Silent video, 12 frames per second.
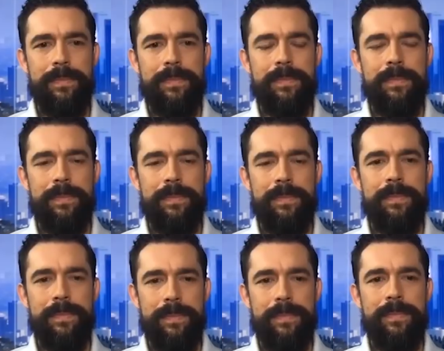
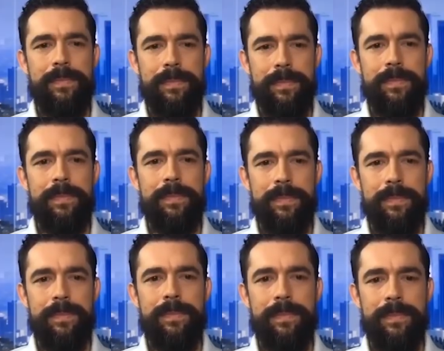
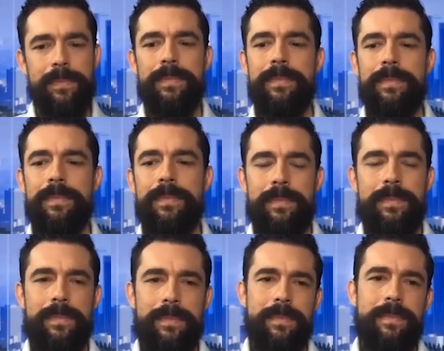
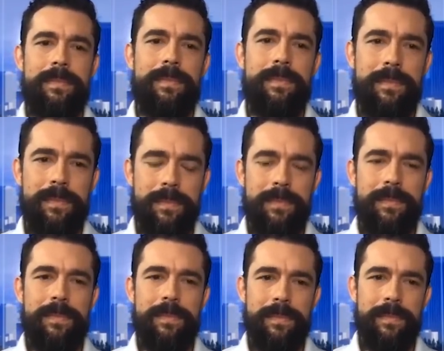
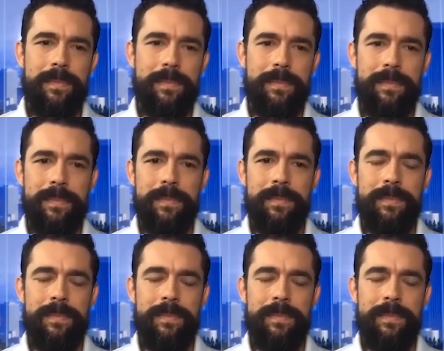(not speaking)